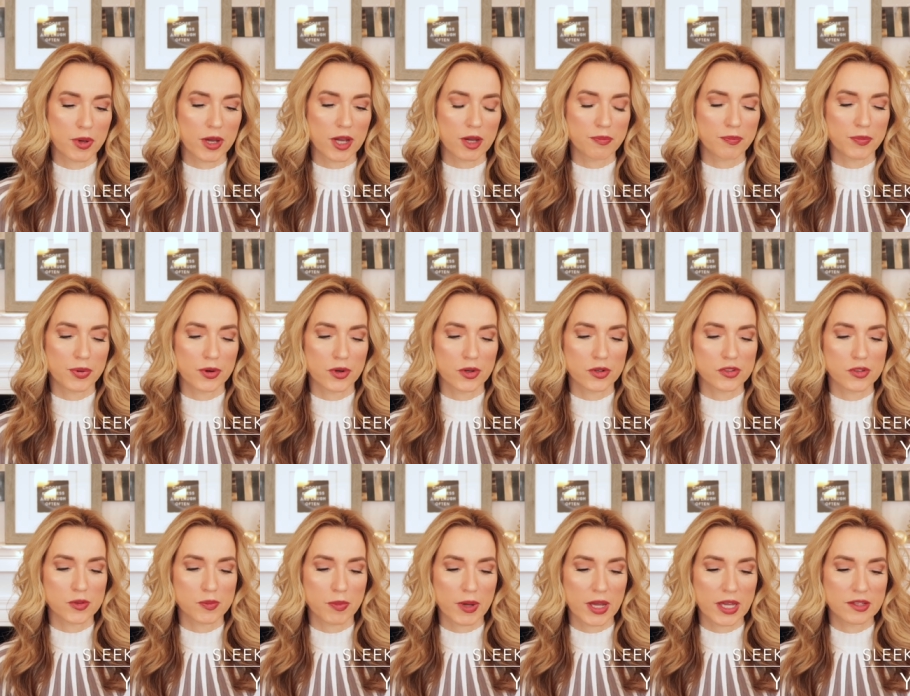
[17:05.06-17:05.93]
pepper,
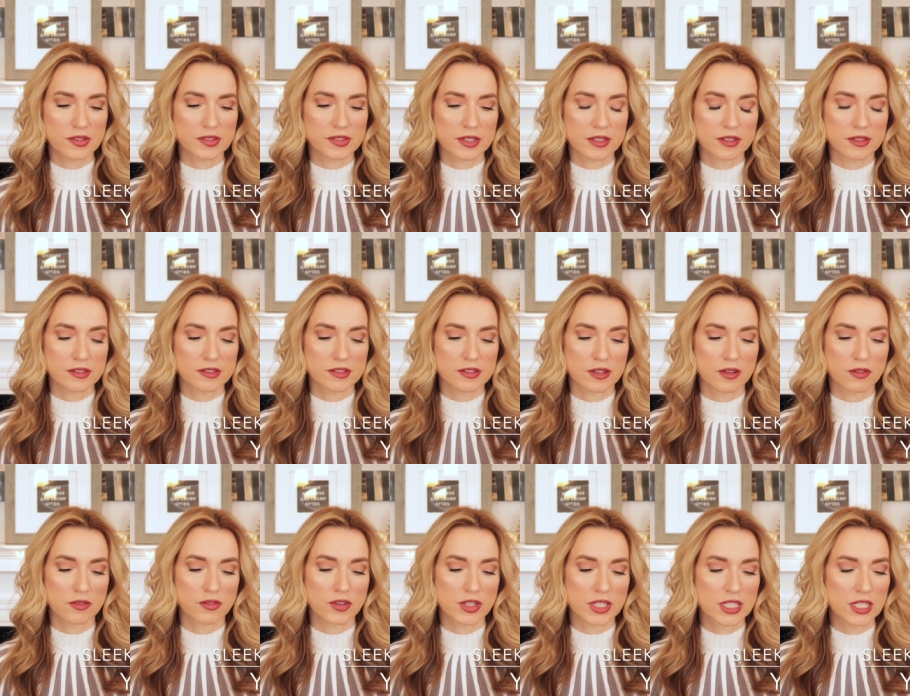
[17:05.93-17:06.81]
spices,
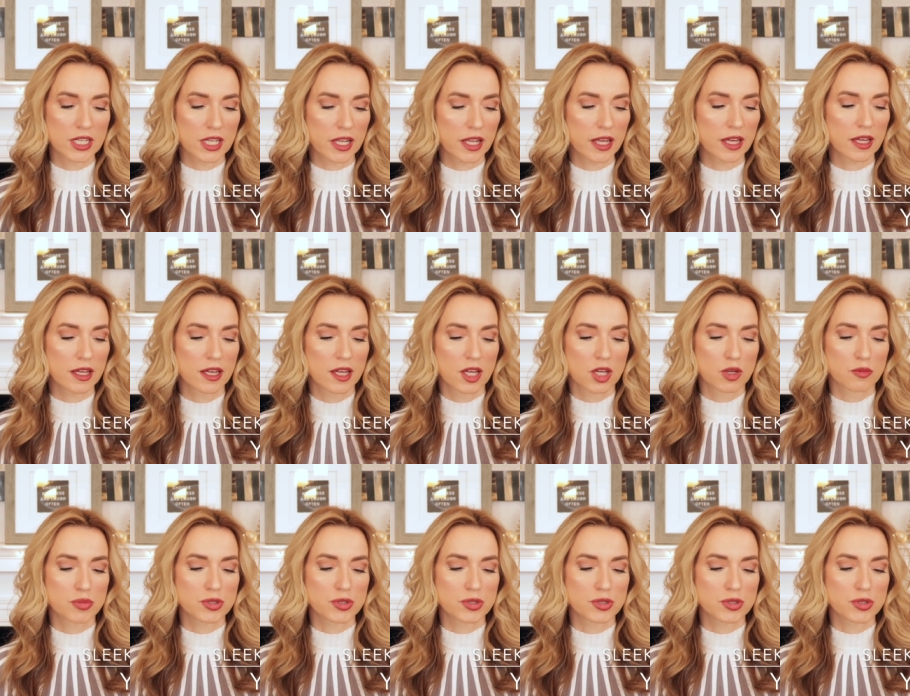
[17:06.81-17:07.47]
vanilla,